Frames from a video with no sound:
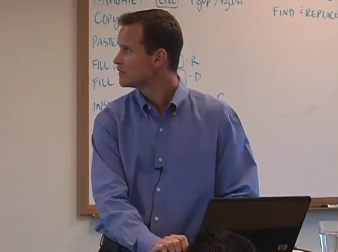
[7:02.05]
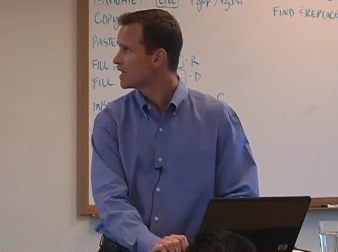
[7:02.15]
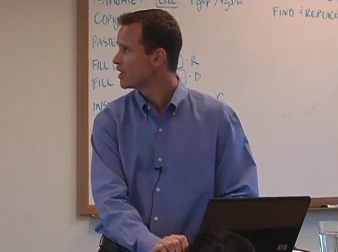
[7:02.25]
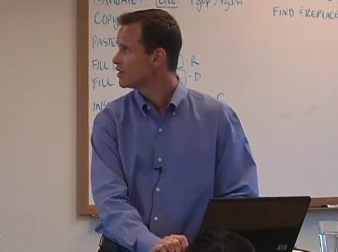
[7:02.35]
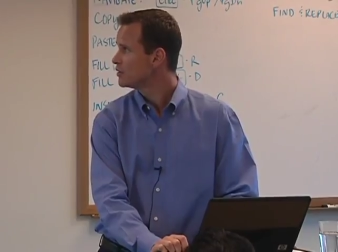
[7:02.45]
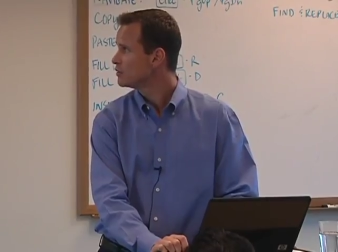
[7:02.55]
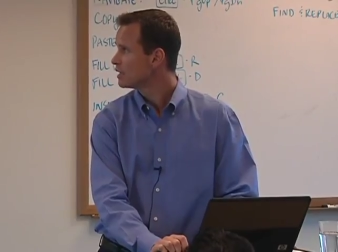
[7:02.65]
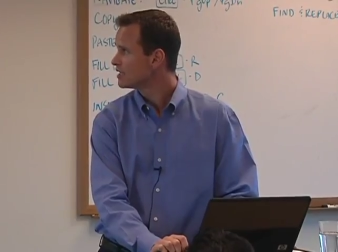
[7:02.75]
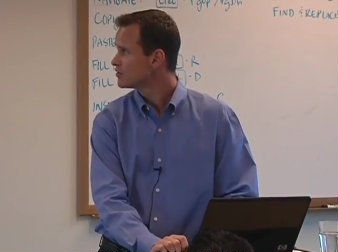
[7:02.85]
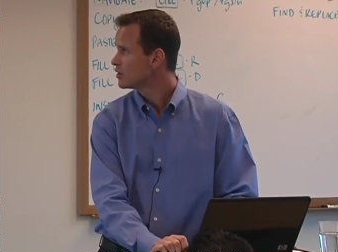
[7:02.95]
value,
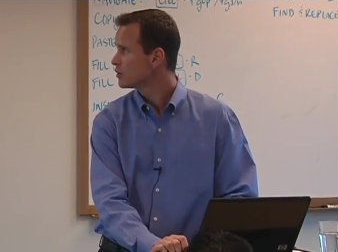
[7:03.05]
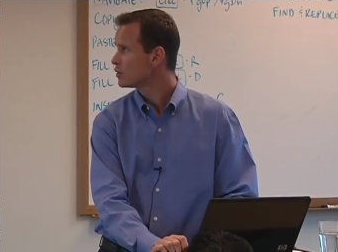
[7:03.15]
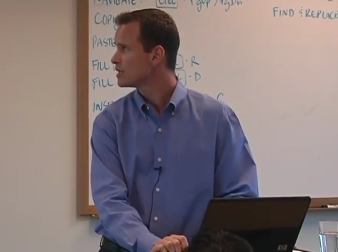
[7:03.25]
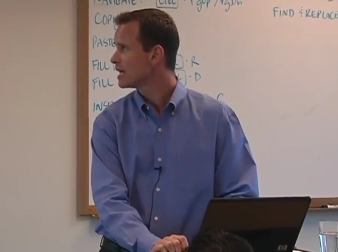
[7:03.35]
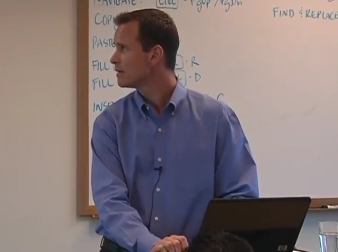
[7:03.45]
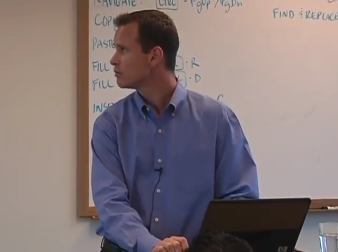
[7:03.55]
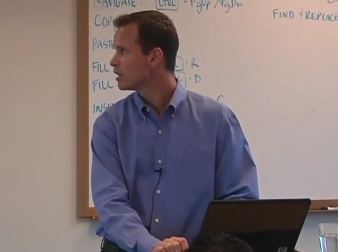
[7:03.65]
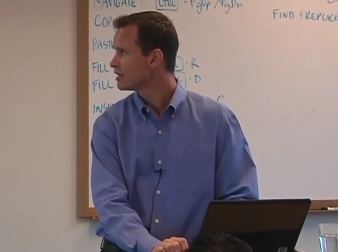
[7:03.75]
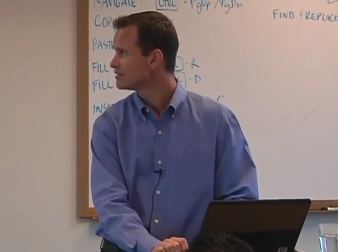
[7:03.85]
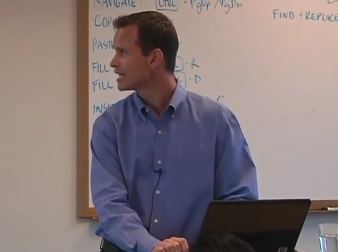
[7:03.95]
less total debt,
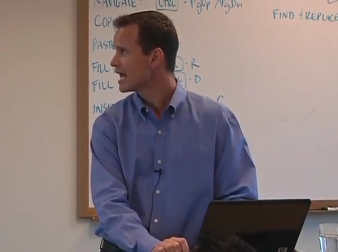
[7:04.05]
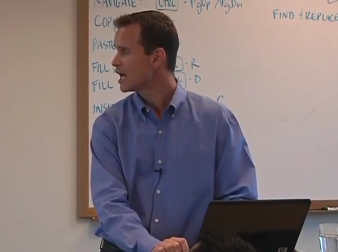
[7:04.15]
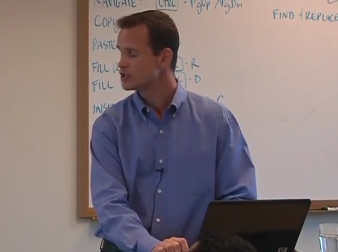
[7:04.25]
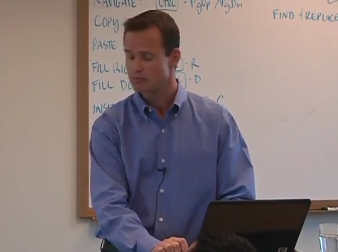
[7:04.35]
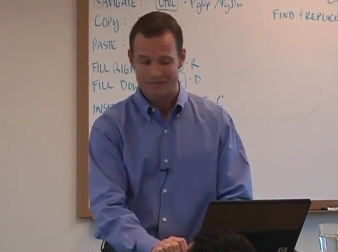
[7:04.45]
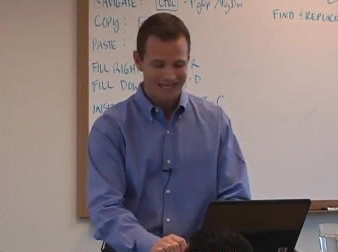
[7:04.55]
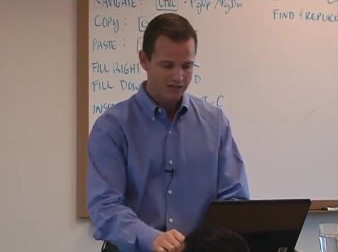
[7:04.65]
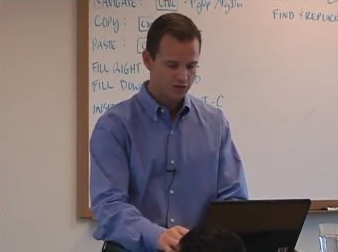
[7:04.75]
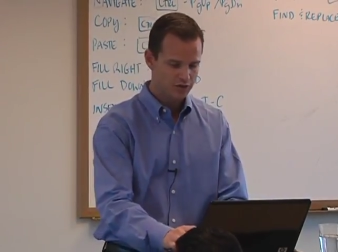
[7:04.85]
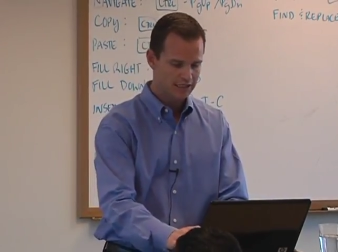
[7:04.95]
plus cash,
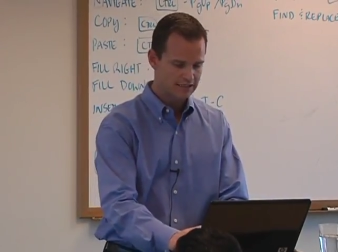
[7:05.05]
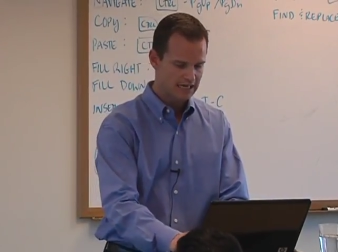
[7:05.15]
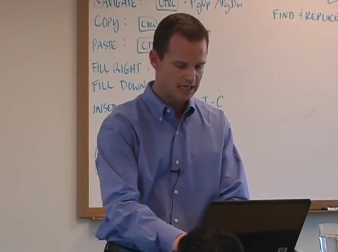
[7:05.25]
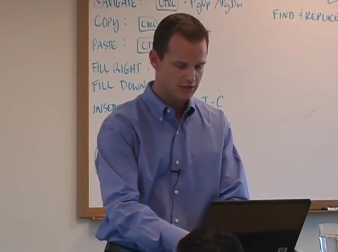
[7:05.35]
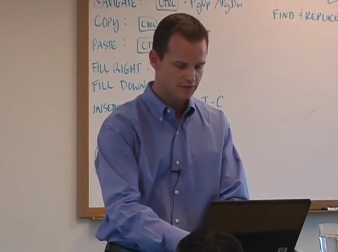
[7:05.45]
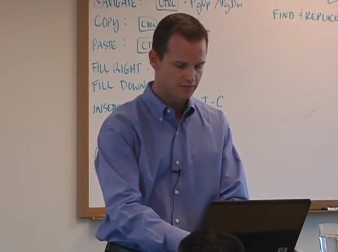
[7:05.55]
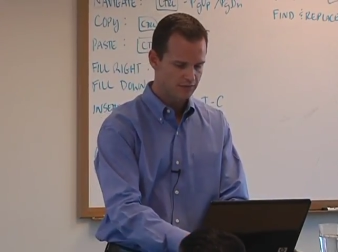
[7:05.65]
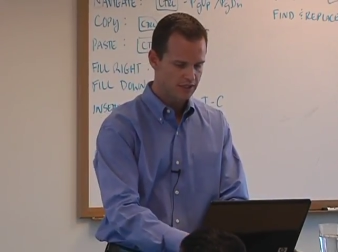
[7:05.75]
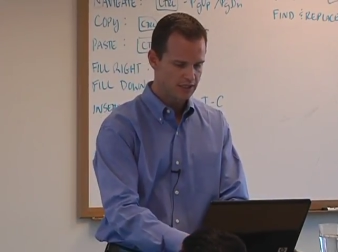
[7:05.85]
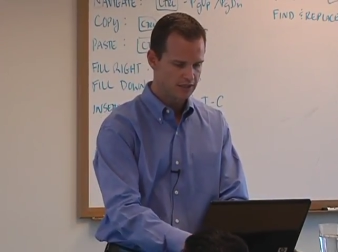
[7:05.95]
minus transaction
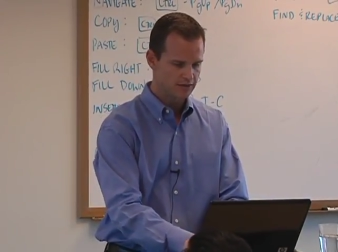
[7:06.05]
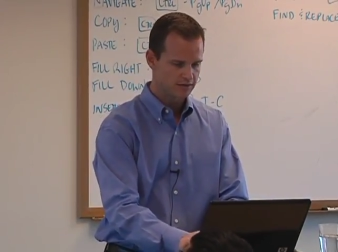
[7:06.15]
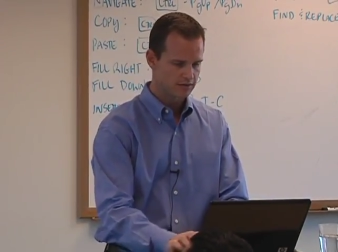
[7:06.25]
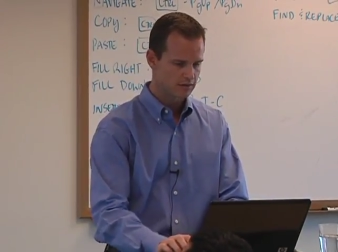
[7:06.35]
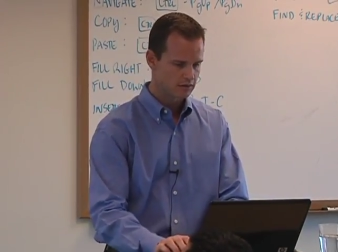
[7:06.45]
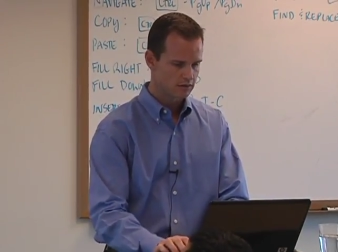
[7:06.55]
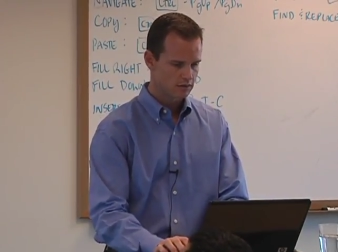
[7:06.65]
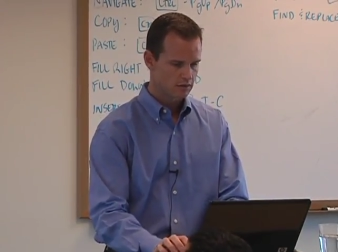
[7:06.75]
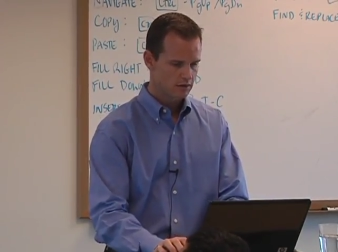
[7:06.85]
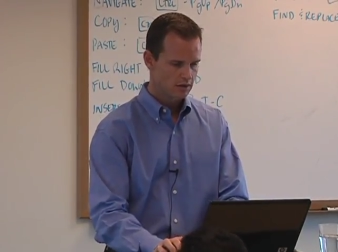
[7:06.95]
fees,
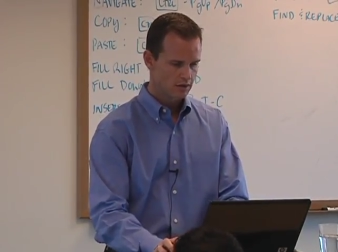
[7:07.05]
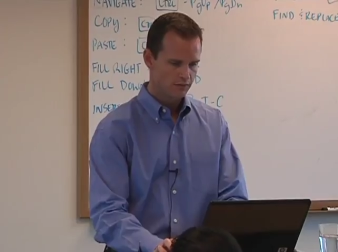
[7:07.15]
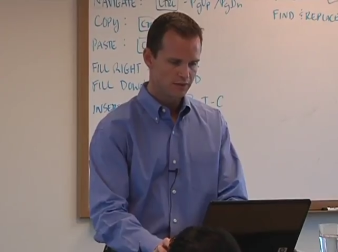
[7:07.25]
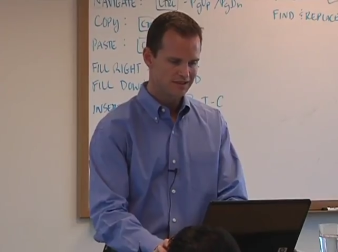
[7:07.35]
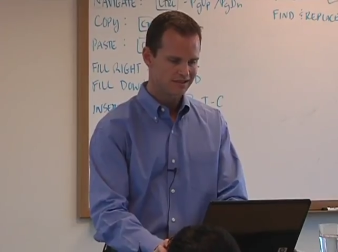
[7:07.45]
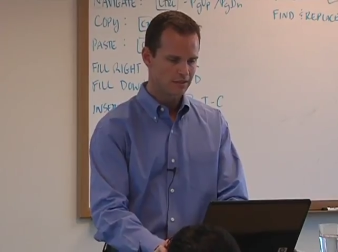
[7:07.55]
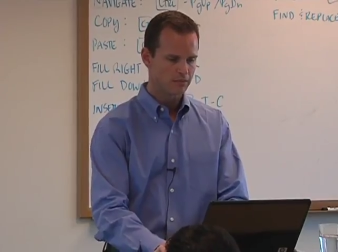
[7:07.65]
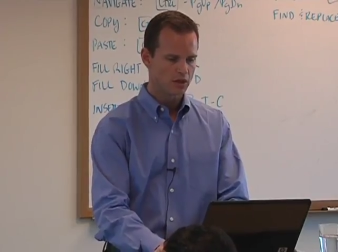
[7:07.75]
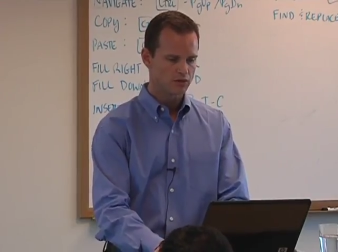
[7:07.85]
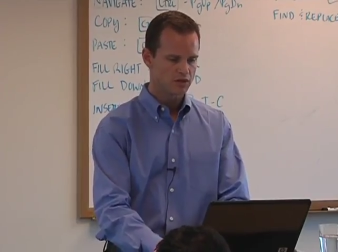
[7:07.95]
if we sum
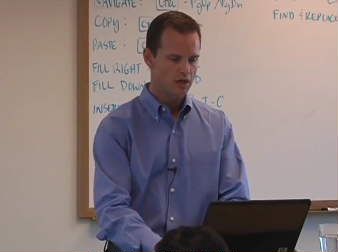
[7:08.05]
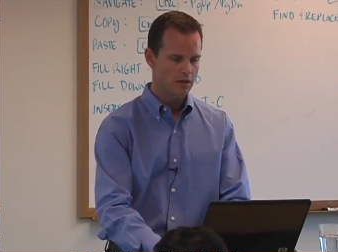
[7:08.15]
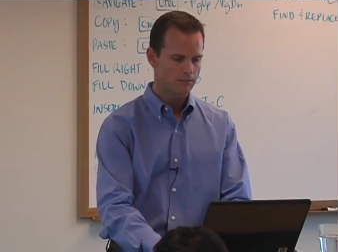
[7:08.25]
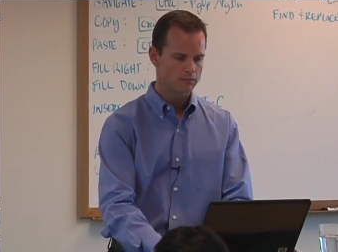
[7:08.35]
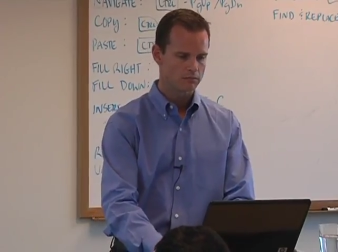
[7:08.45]
those up,